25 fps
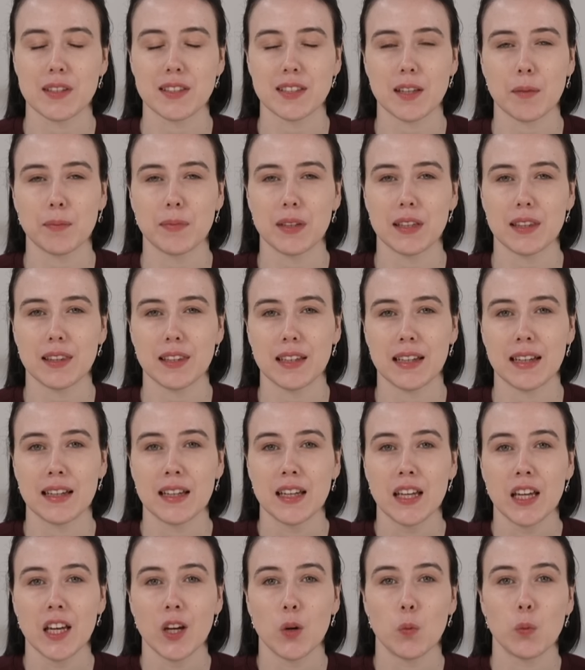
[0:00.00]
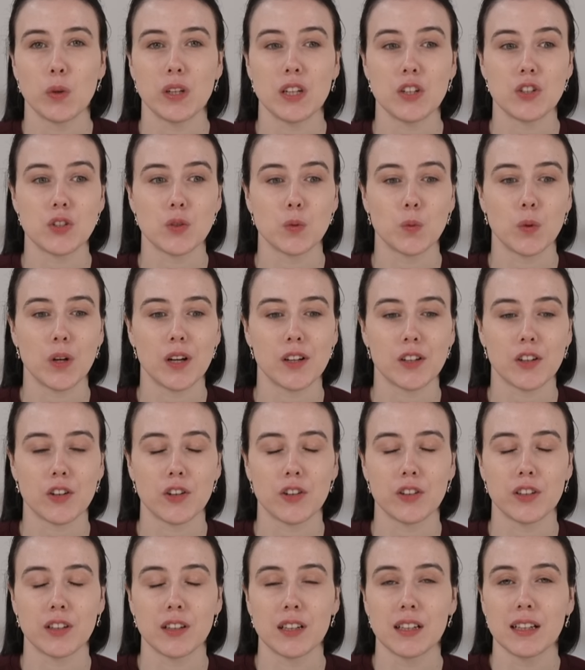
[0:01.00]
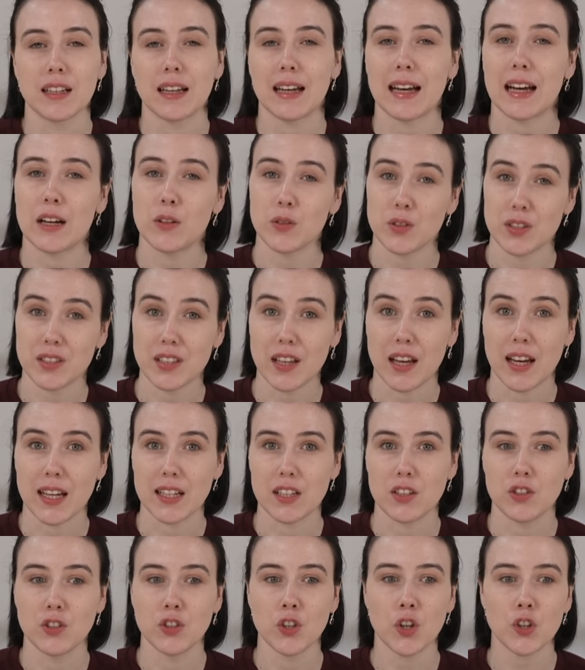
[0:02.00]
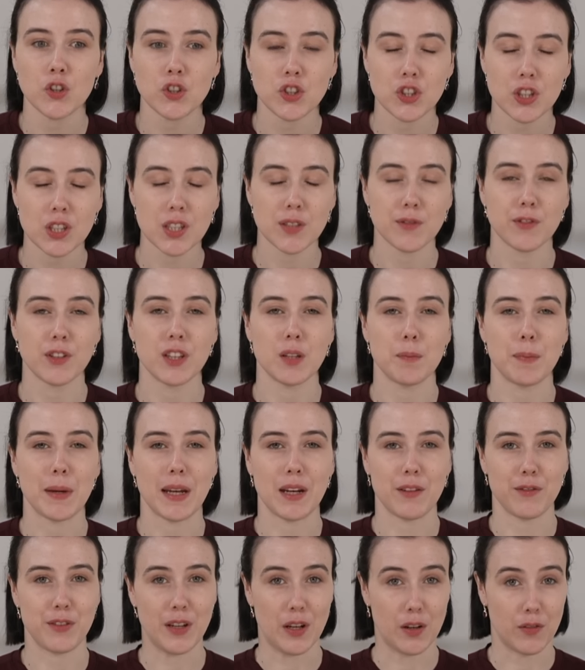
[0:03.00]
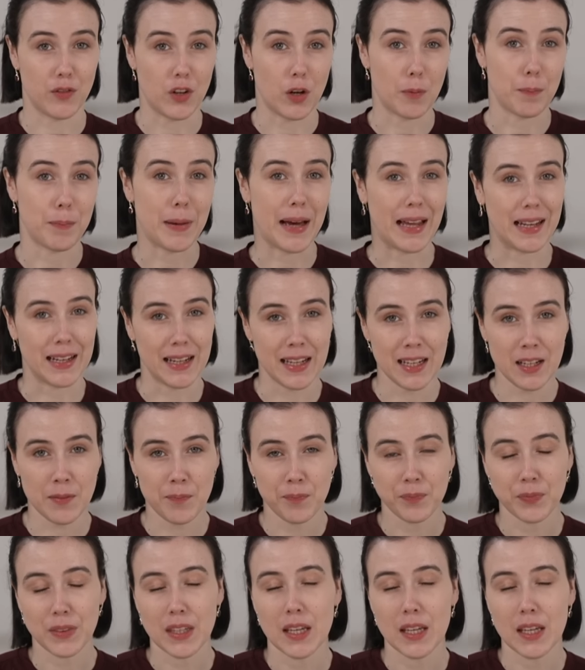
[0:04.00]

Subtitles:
it's something that we need to work on outside, not just for the benefit of our ballet,